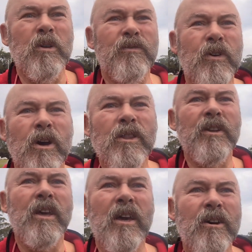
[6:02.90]
a bit further
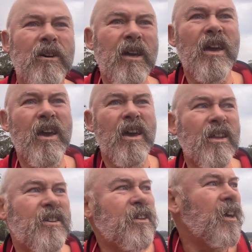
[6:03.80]
now,
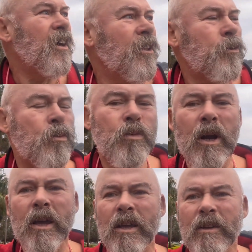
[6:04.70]
and the
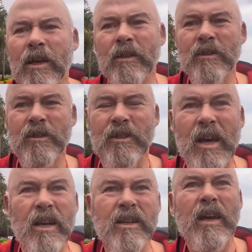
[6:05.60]
rain that
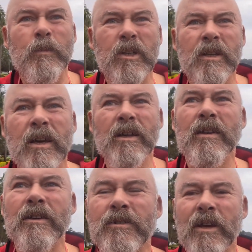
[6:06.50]
started coming down
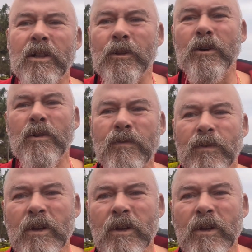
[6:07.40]
has held off.